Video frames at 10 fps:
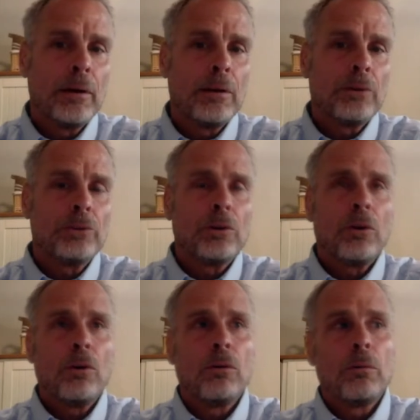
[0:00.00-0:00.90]

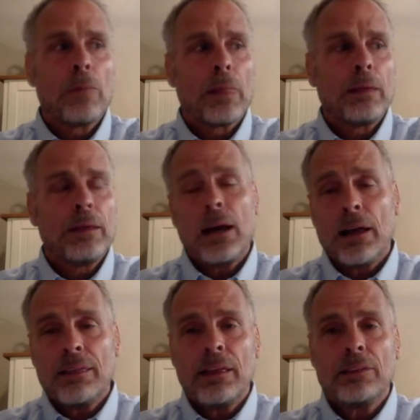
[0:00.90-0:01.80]
So yeah,
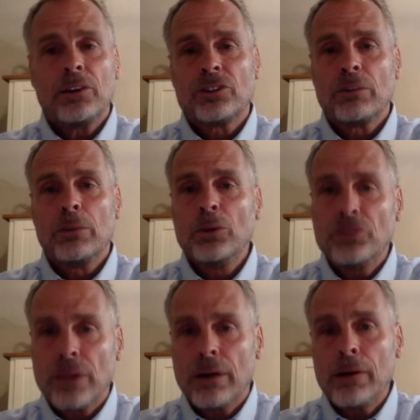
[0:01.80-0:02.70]
I think there's some
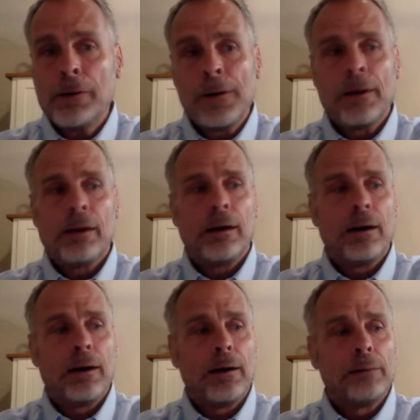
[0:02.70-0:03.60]
use there.
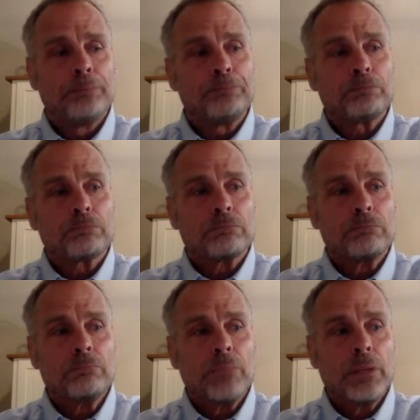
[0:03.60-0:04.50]
Um,
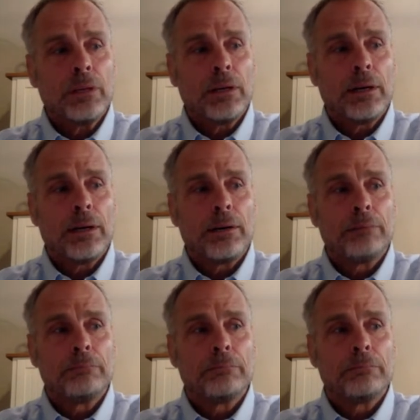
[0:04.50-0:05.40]

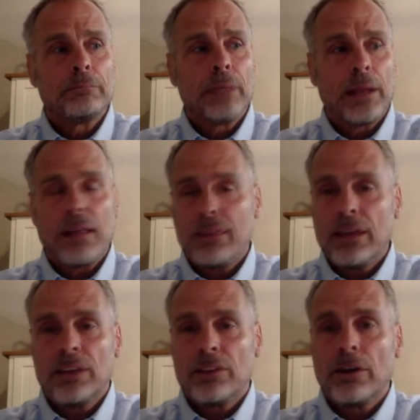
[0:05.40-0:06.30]
um, and I
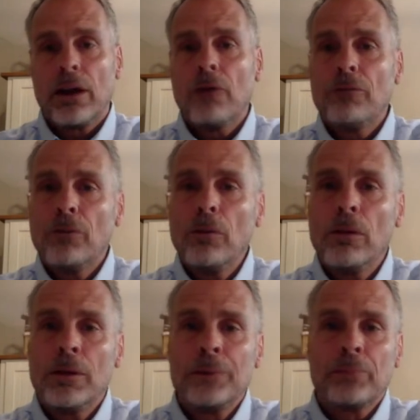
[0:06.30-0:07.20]
think they're
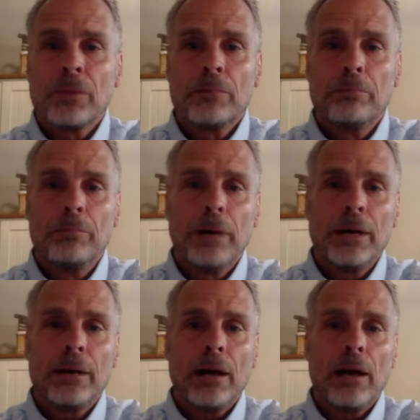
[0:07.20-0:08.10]
helpful,
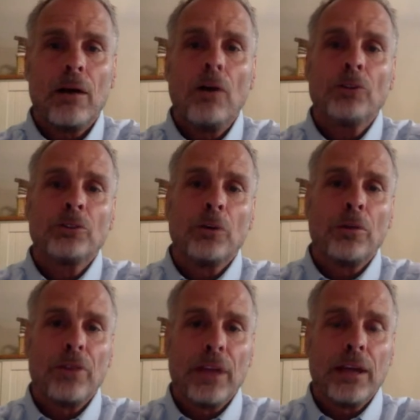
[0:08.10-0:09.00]
but I also
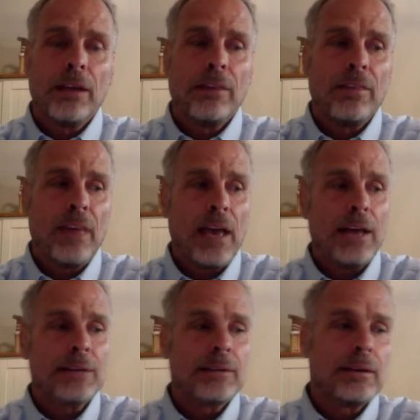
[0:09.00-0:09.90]
think
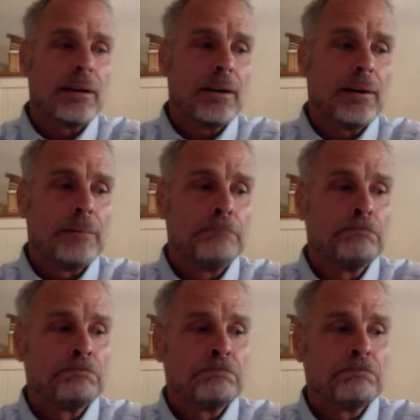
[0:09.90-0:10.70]
that um,